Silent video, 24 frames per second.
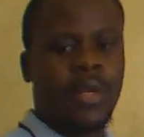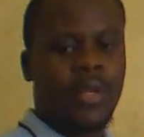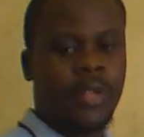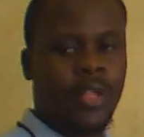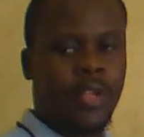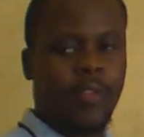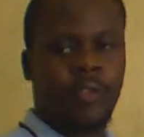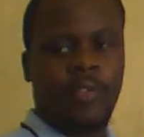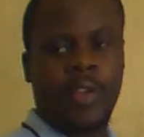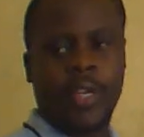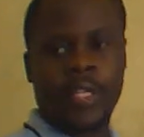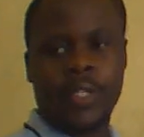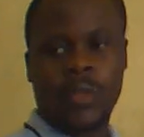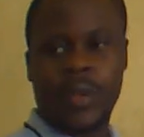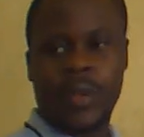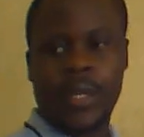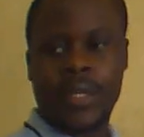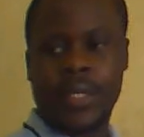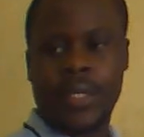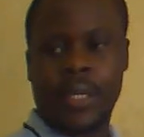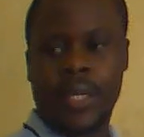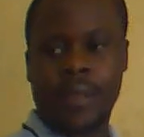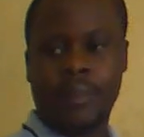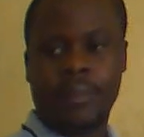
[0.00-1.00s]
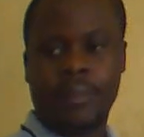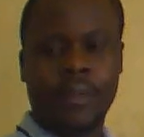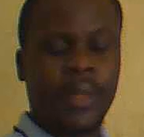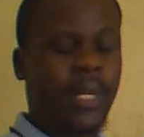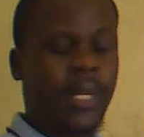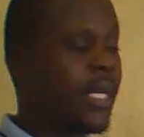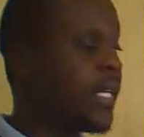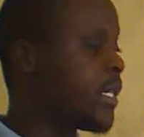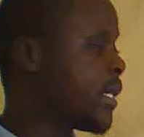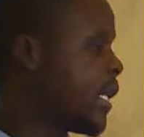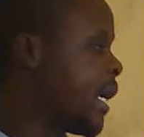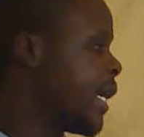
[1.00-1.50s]
The first question
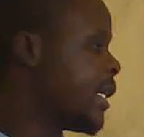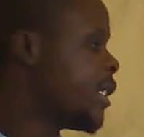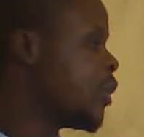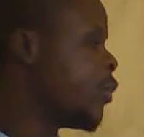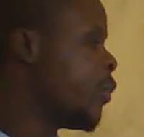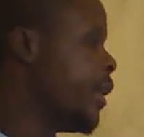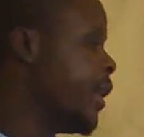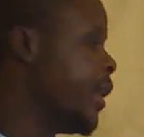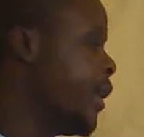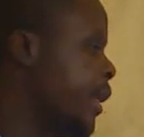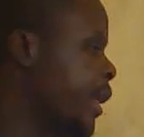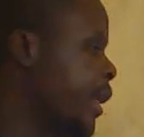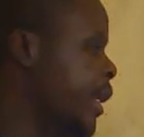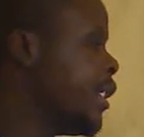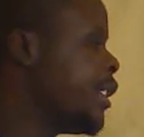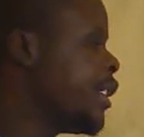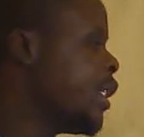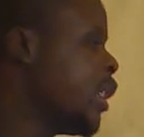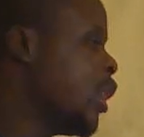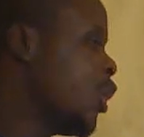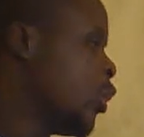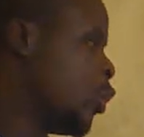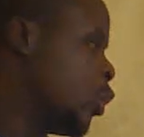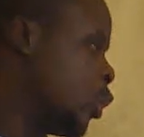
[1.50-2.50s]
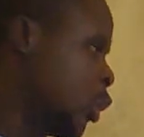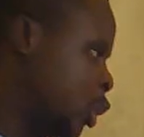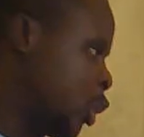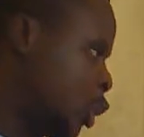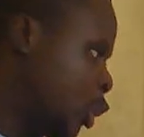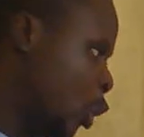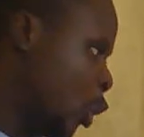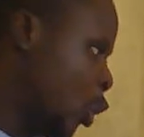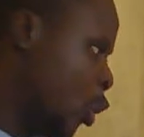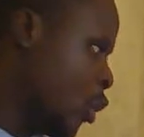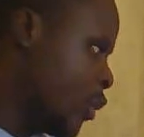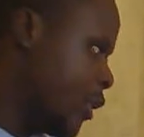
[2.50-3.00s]
is that we need to
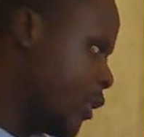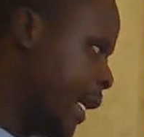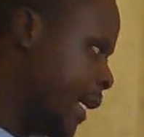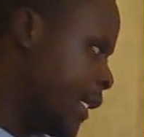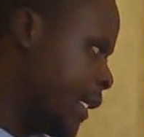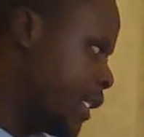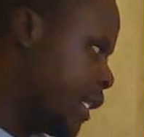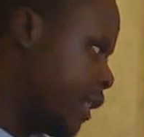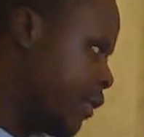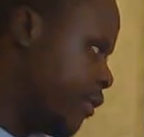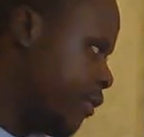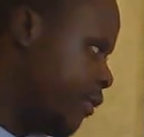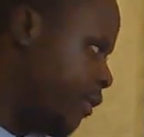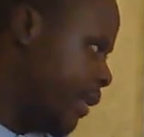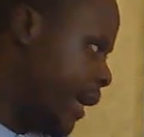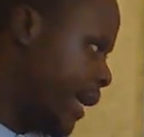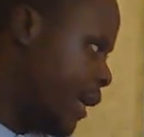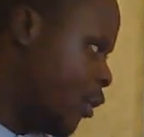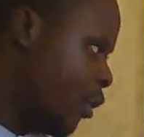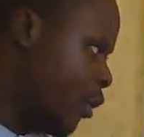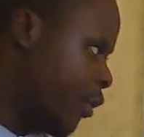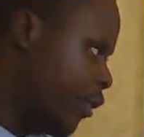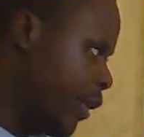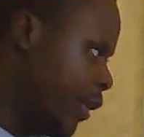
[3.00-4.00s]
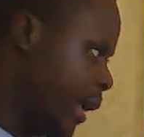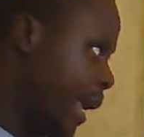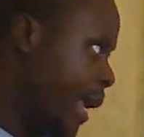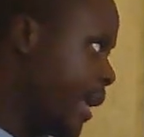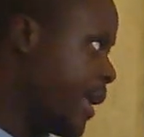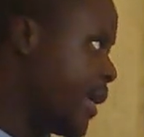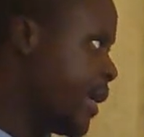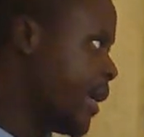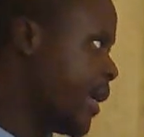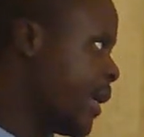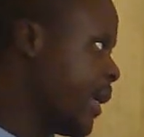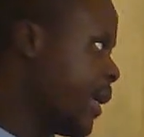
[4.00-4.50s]
show that the value of A